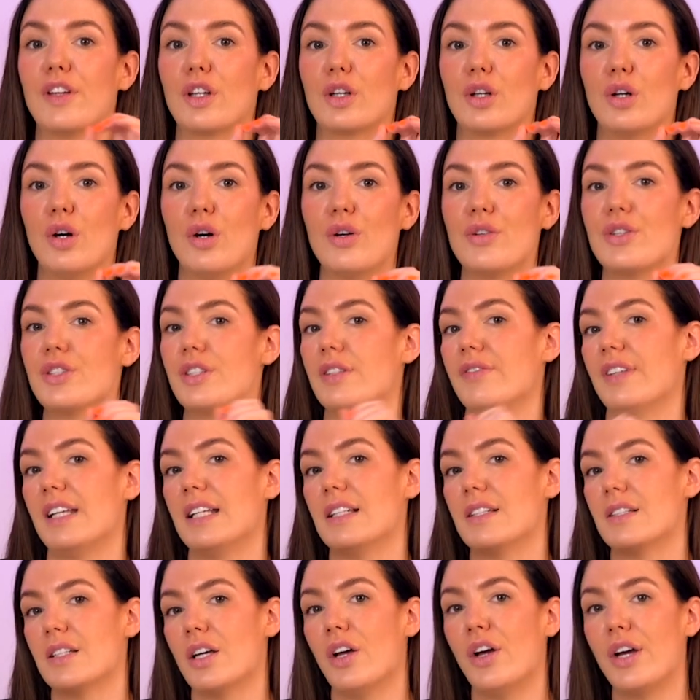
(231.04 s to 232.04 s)
the cost of the
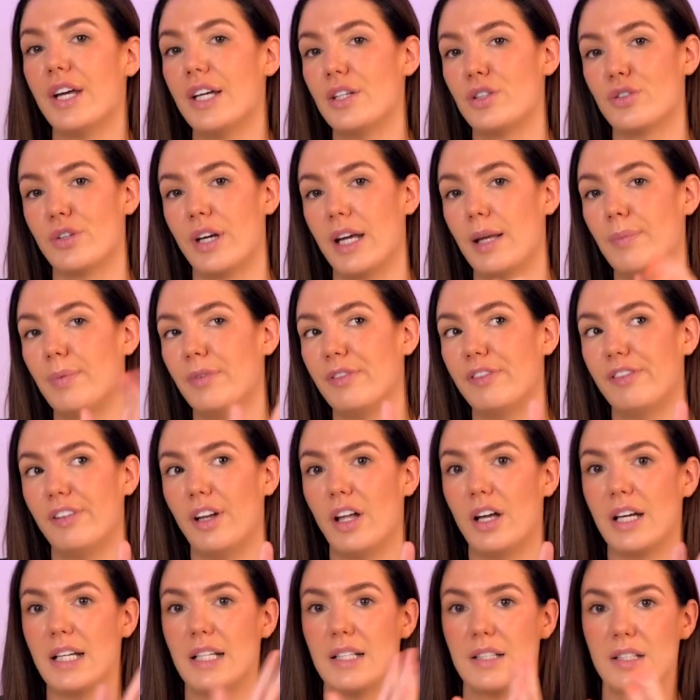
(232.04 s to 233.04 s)
entire trip,
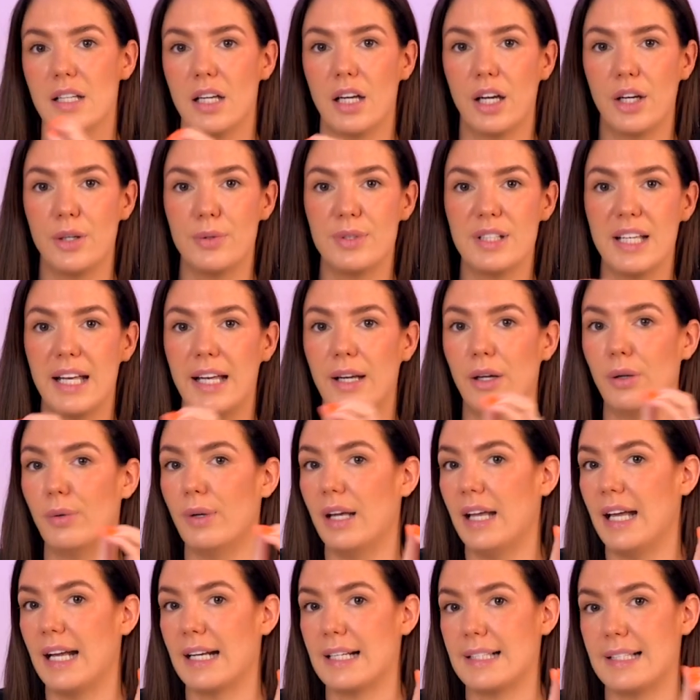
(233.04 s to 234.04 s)
flights,
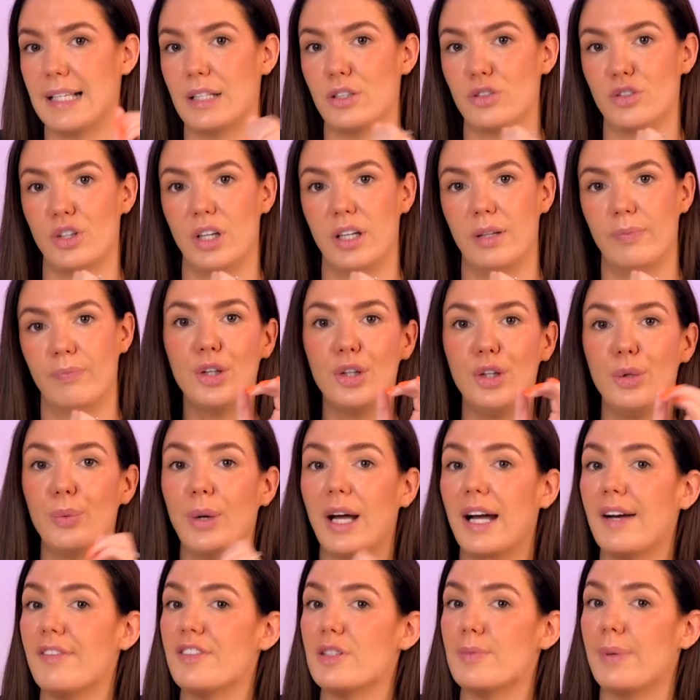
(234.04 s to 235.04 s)
hotel, etc. You will
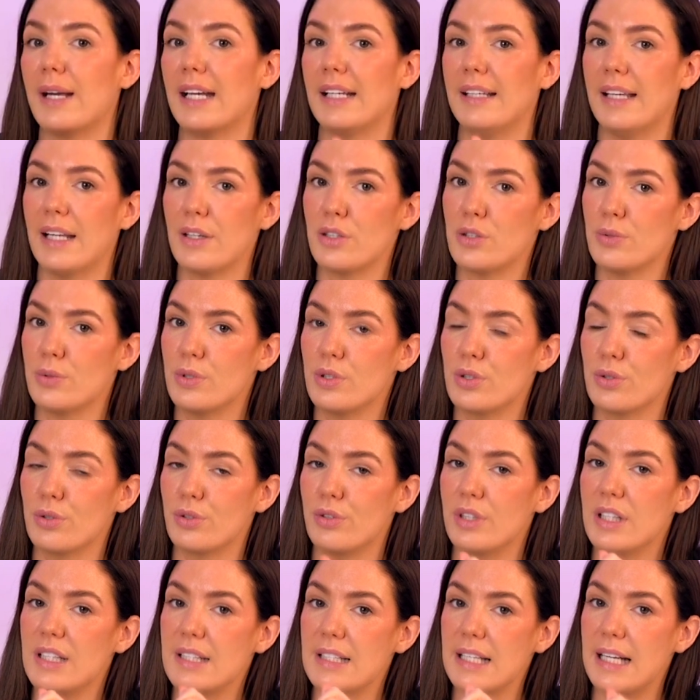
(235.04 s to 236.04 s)
have to pay national
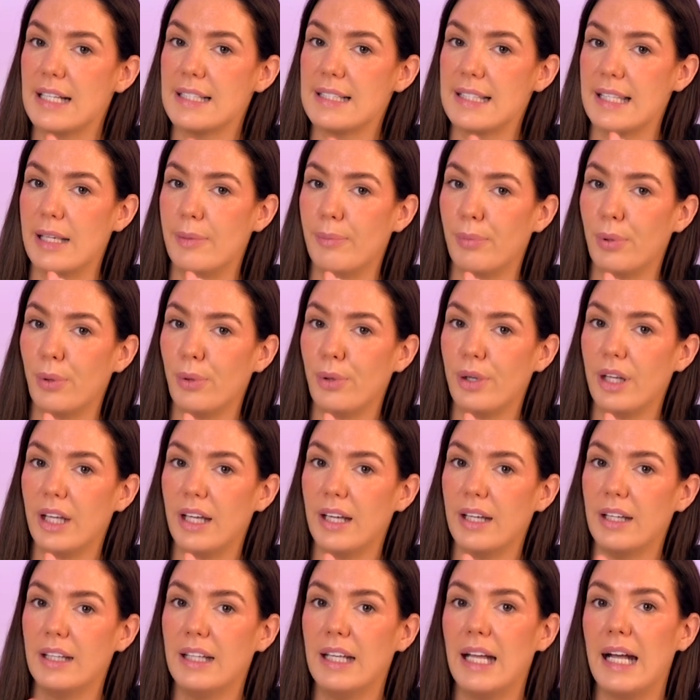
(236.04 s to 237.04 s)
insurance as the
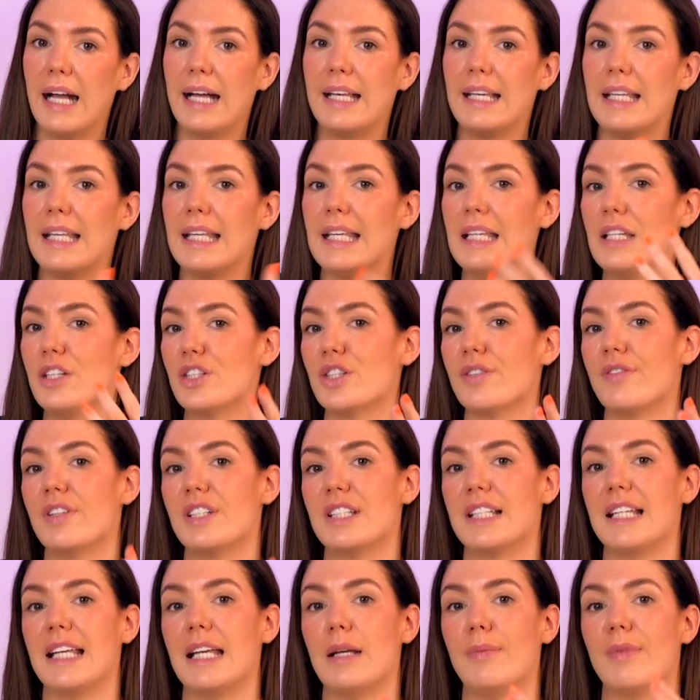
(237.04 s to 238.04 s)
employer, and each of the
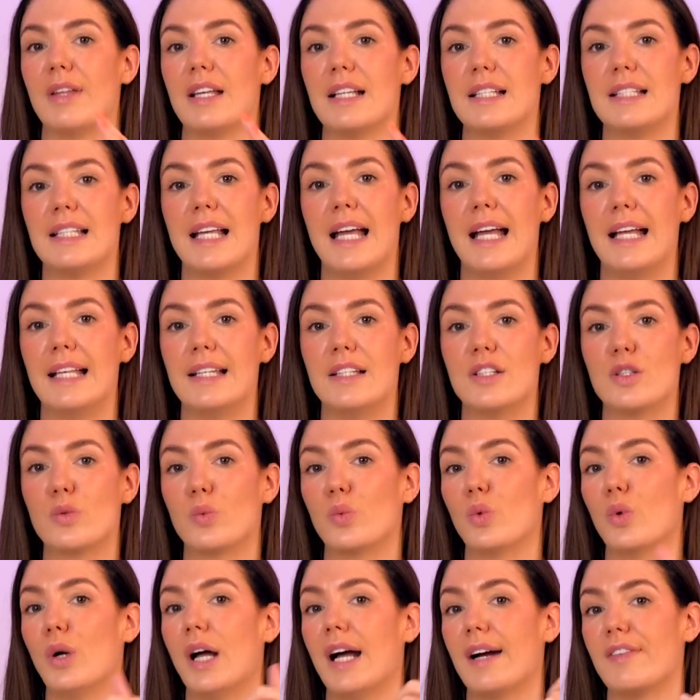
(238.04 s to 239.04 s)
team that attend
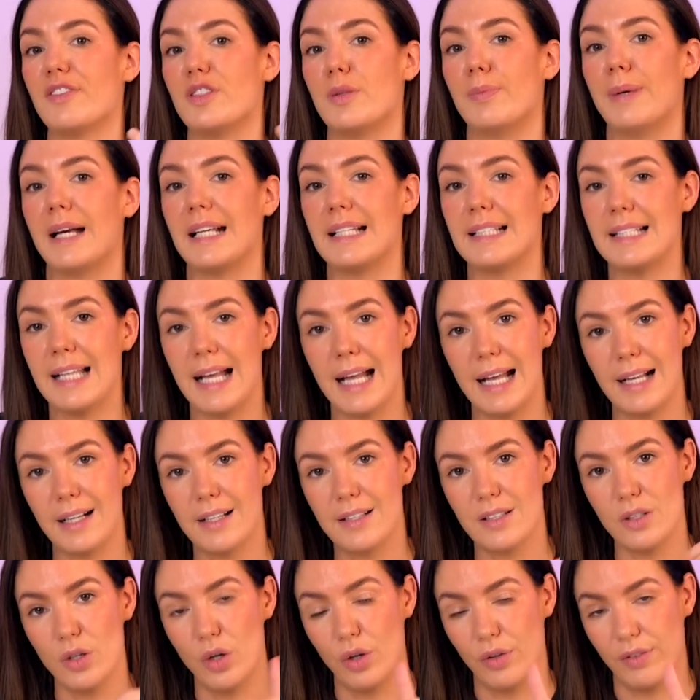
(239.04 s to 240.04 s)
will have to pay
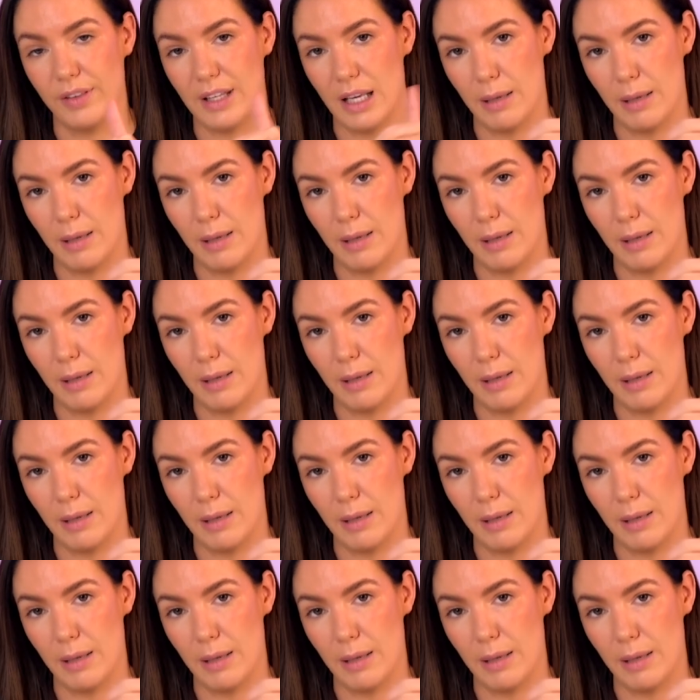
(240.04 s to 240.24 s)
tax on the